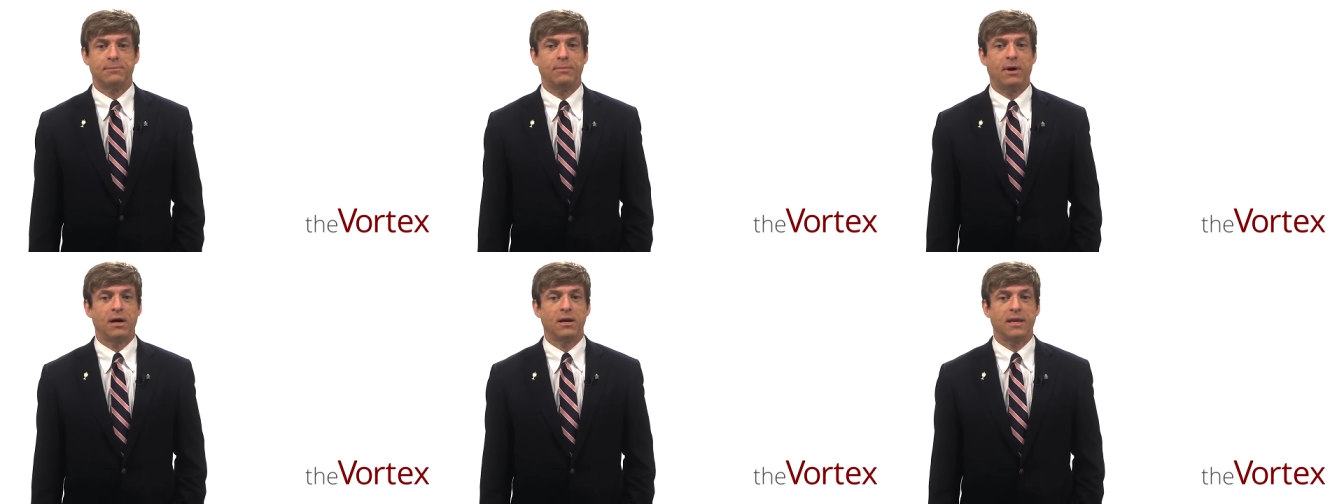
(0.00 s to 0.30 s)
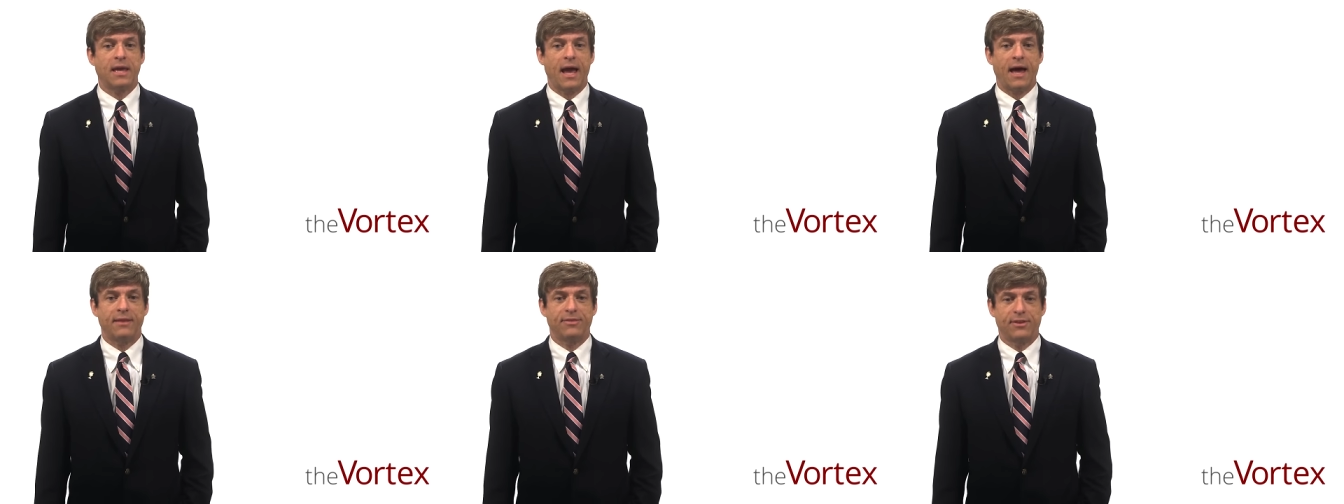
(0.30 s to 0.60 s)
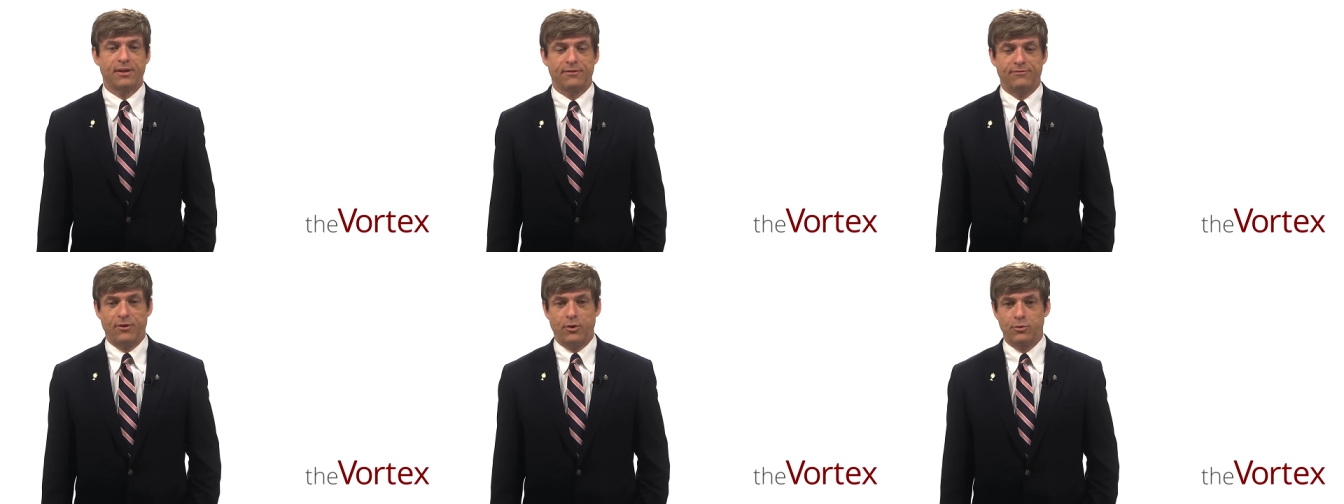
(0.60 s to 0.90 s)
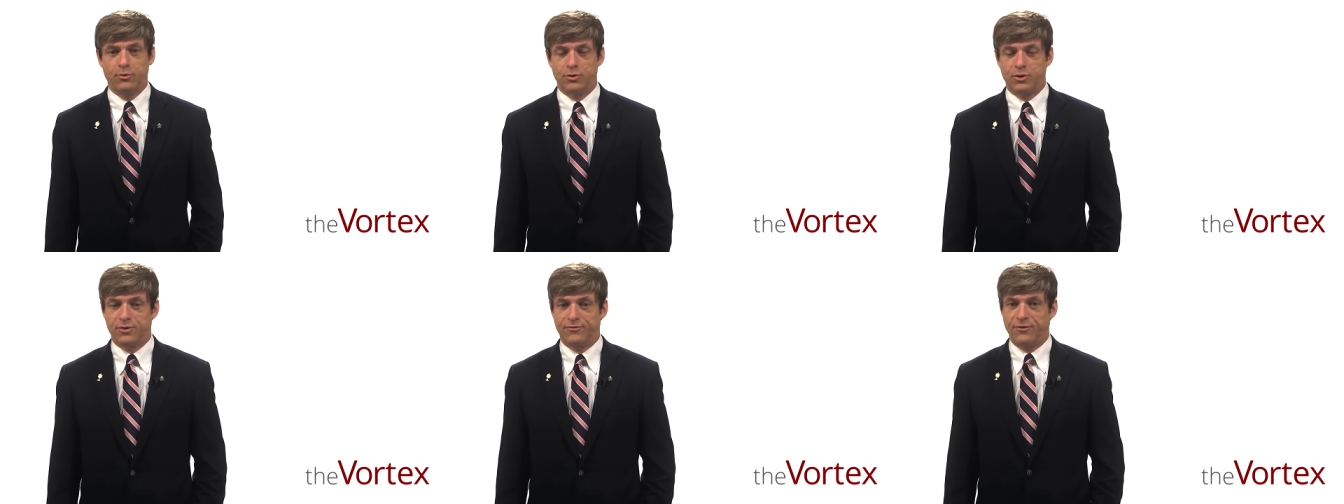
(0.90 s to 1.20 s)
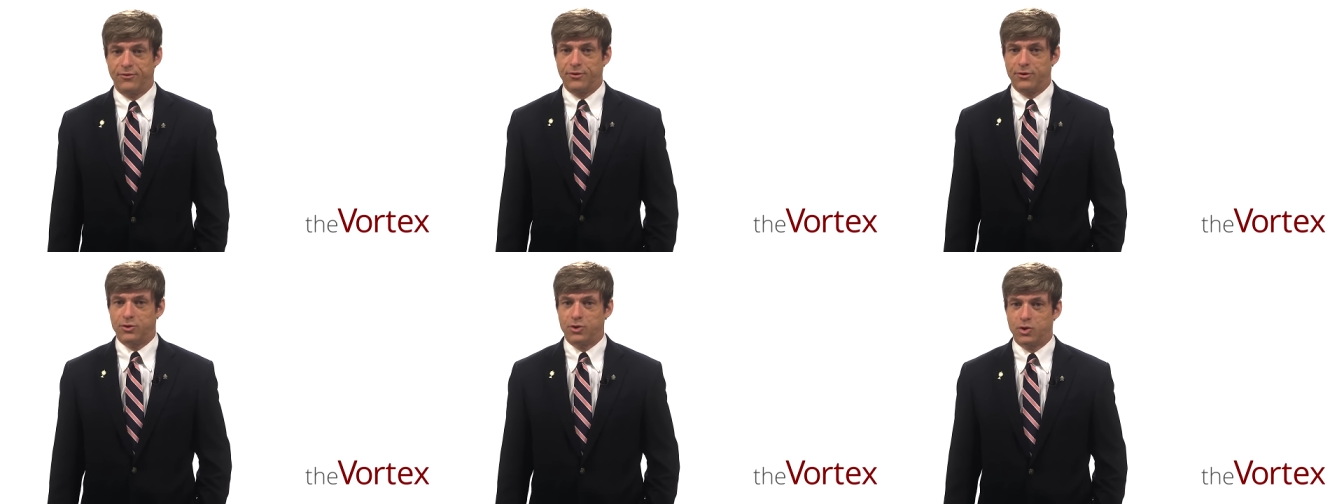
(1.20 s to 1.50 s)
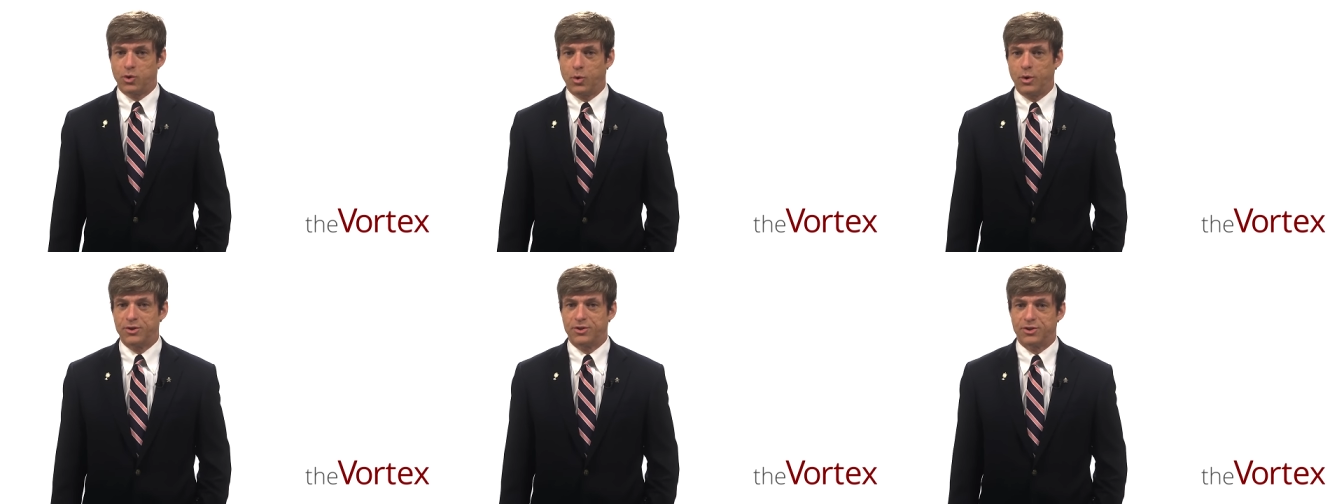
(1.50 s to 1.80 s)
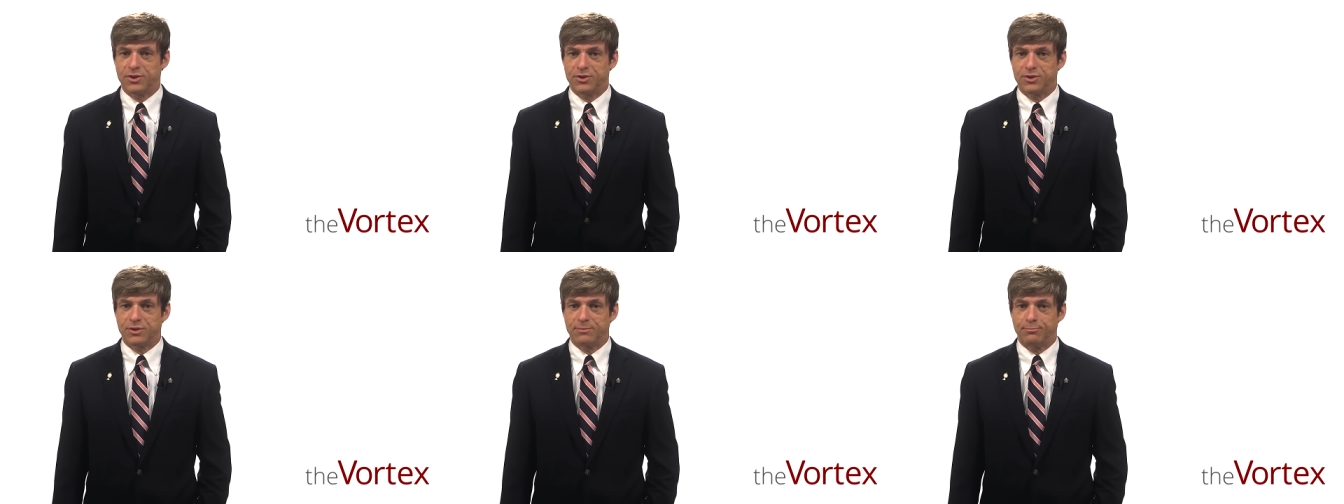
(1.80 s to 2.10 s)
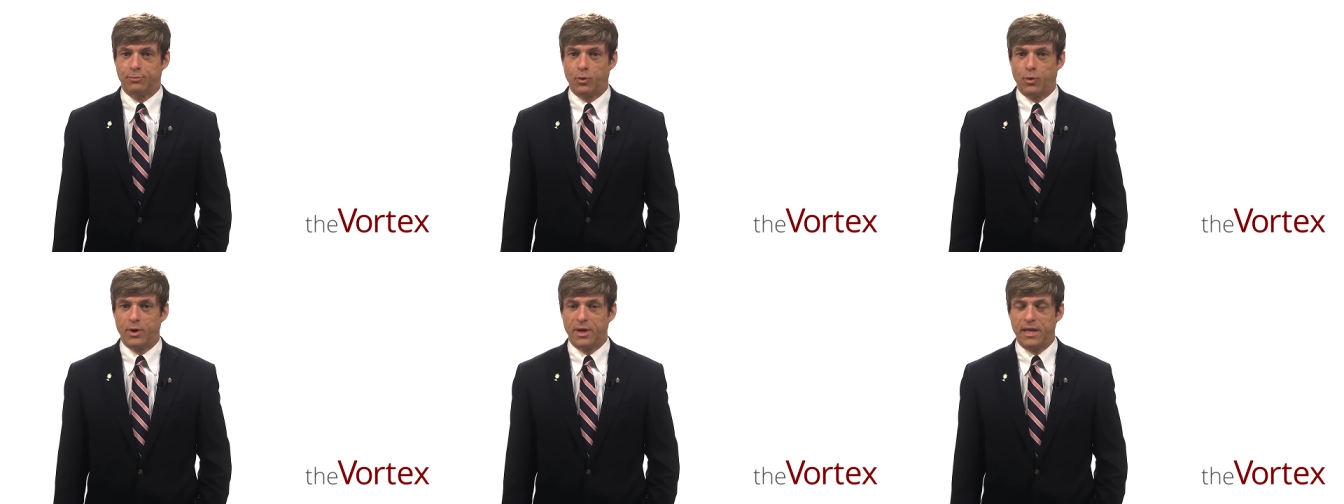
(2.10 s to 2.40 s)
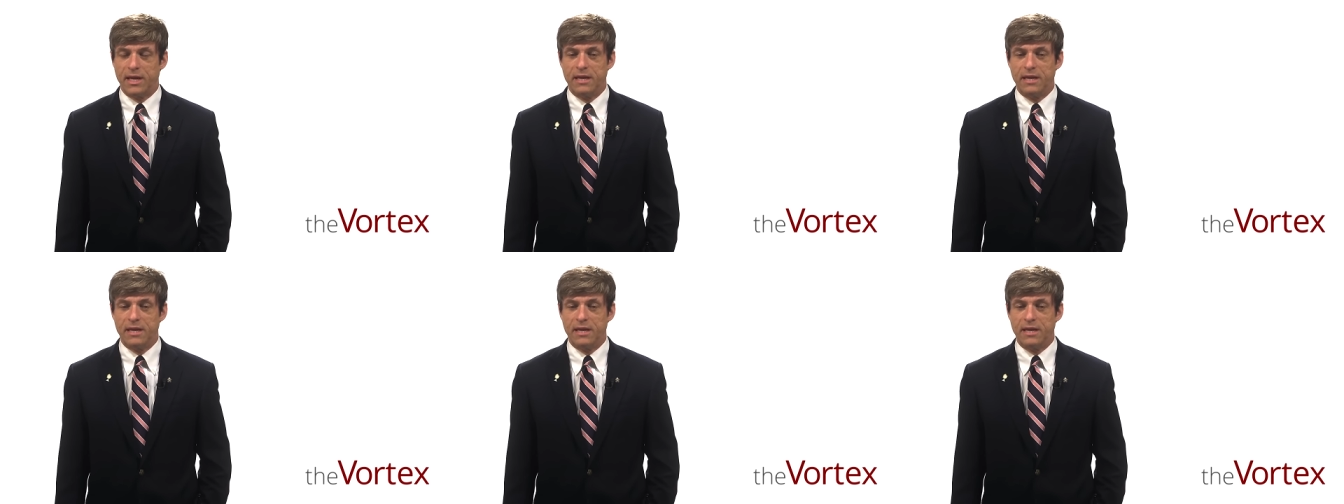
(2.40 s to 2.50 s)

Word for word: among Catholic voters for their choice to support